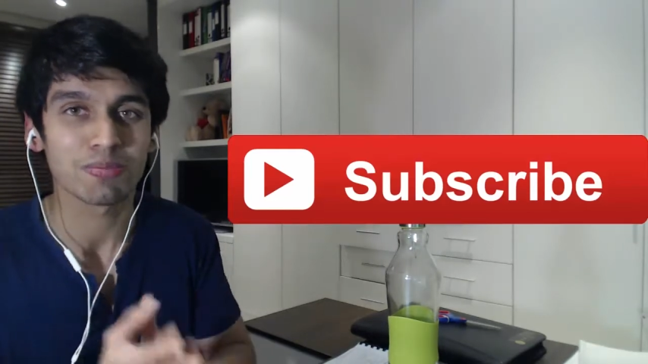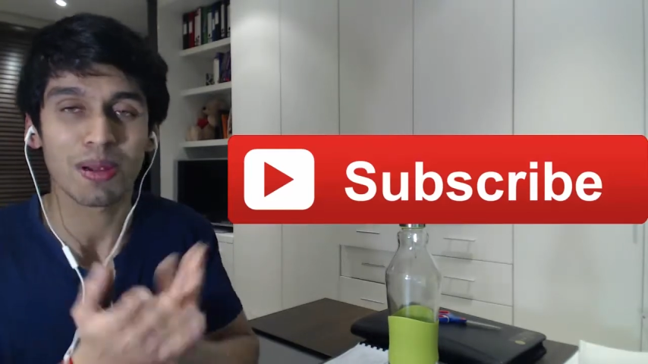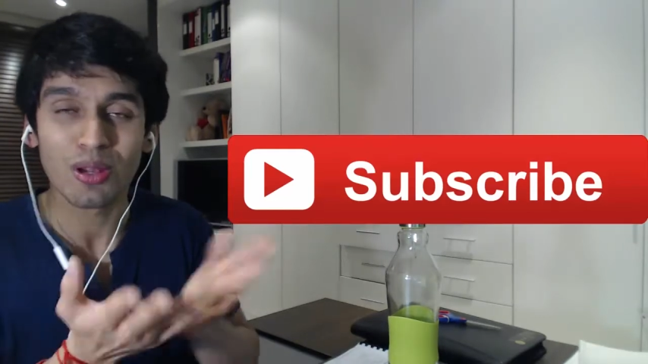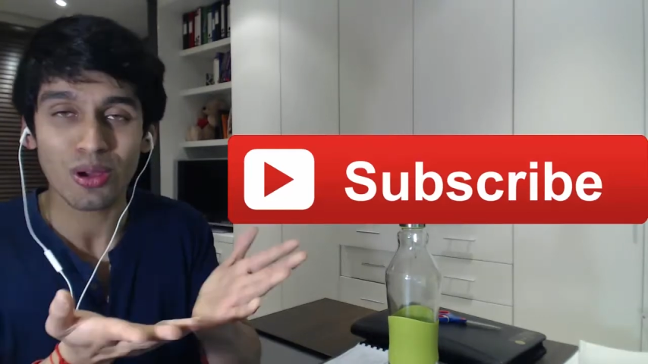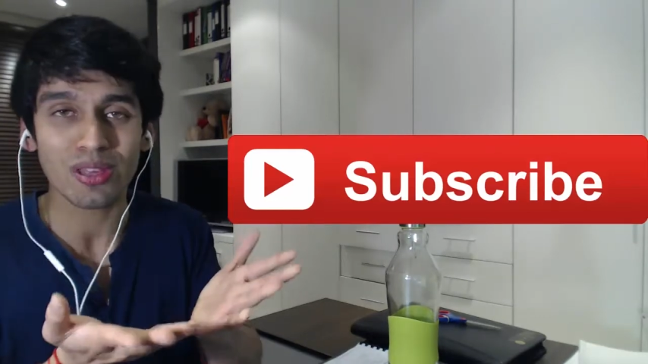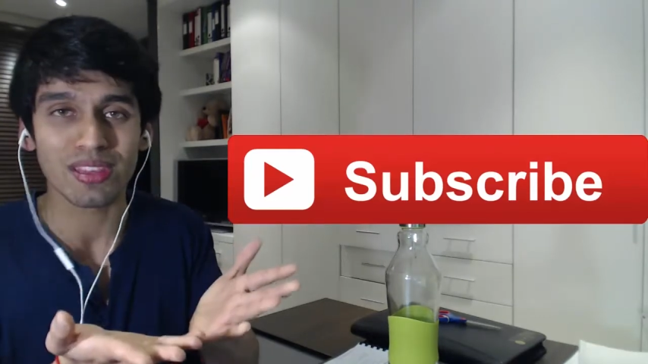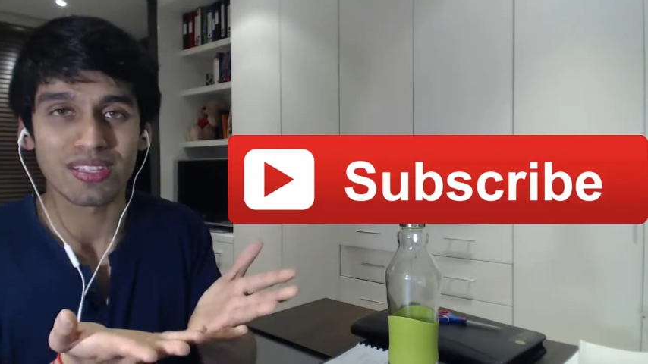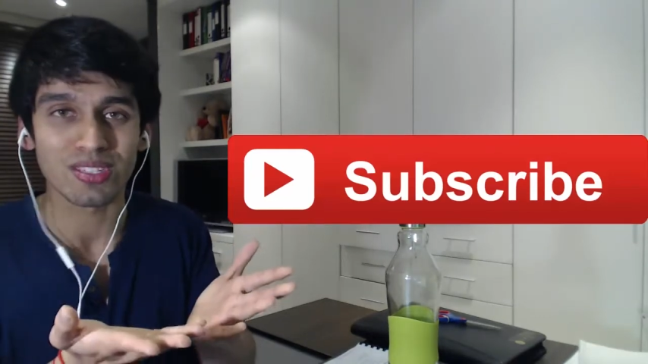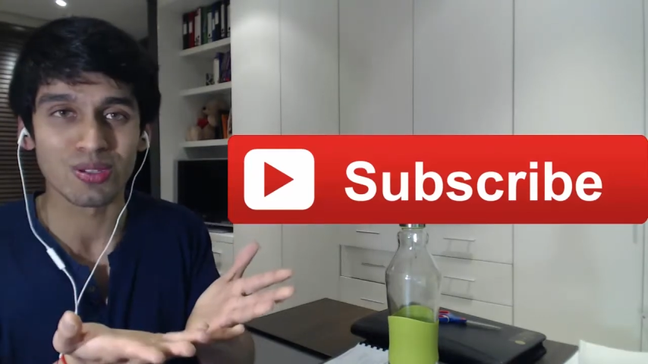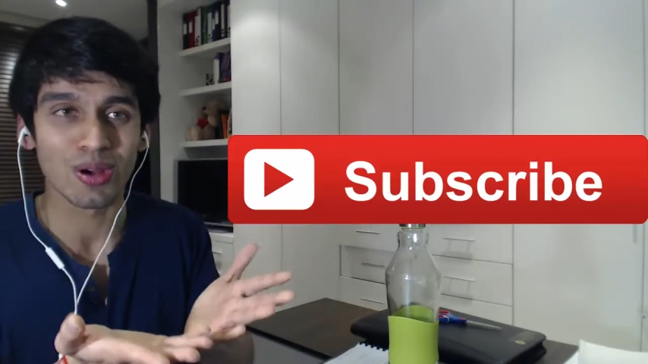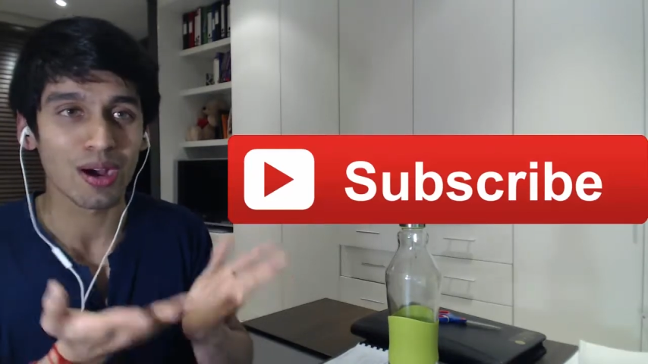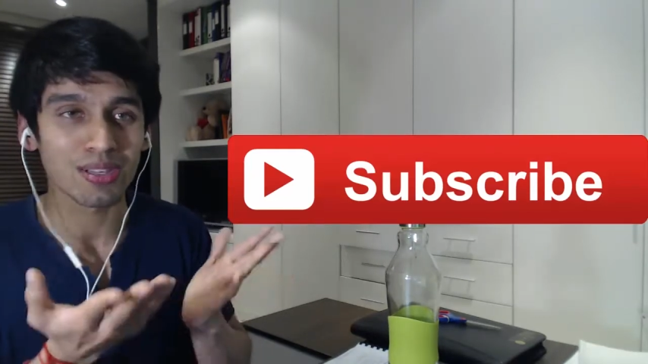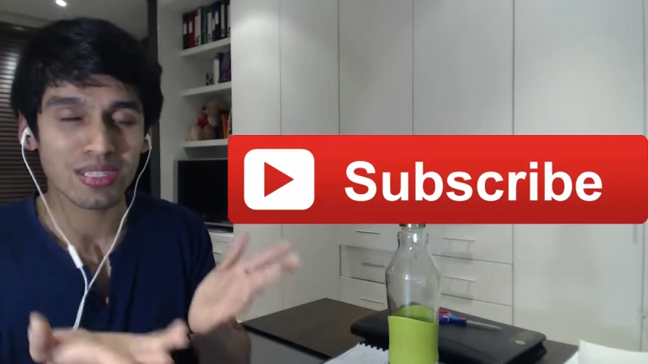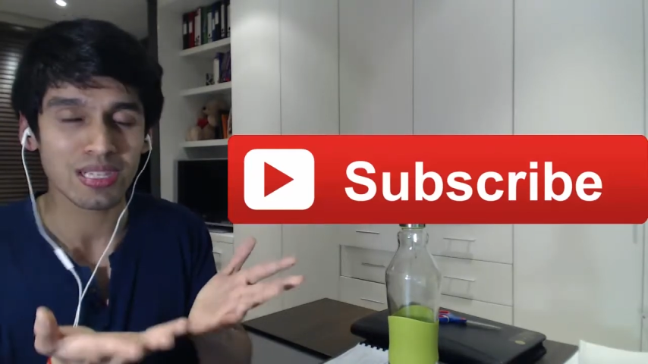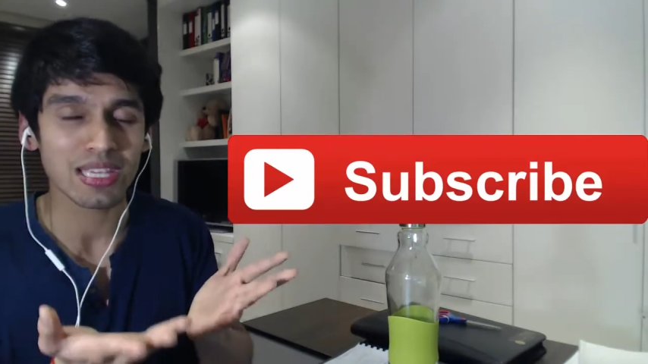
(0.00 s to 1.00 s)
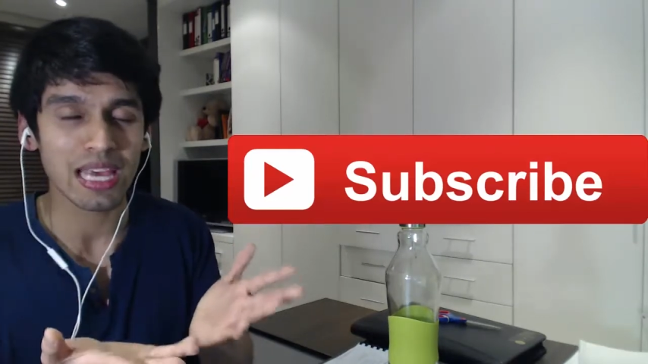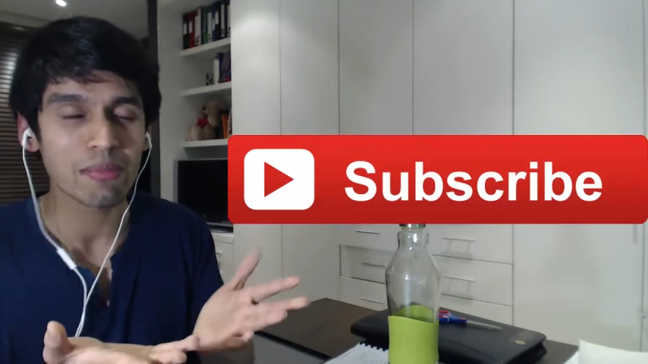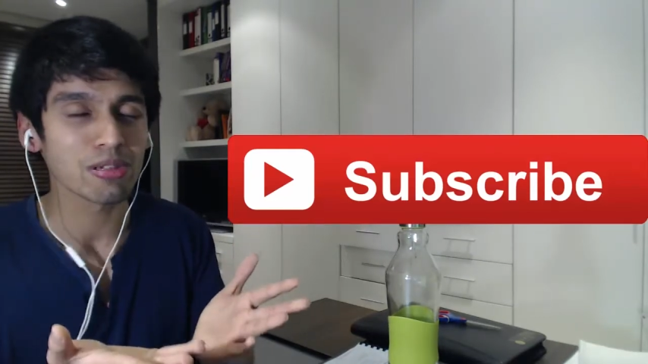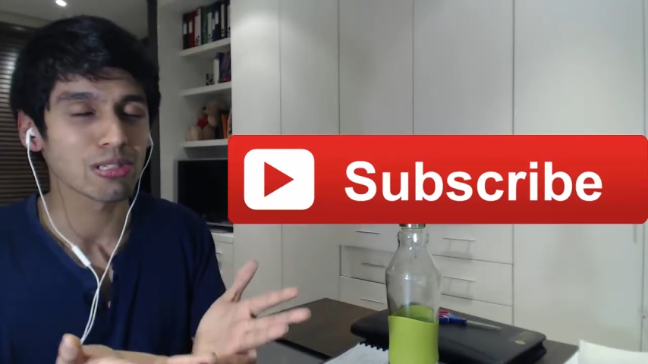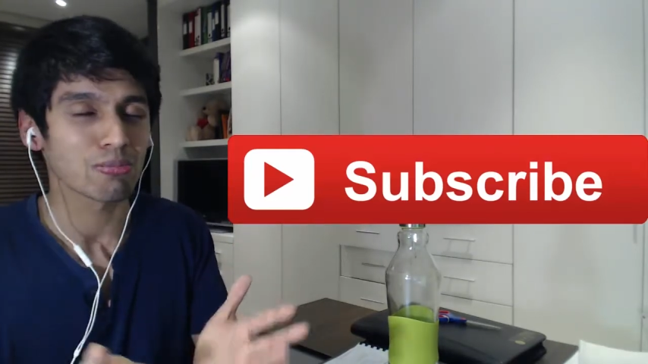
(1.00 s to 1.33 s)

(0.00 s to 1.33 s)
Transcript: But look at this, you know, I was still able to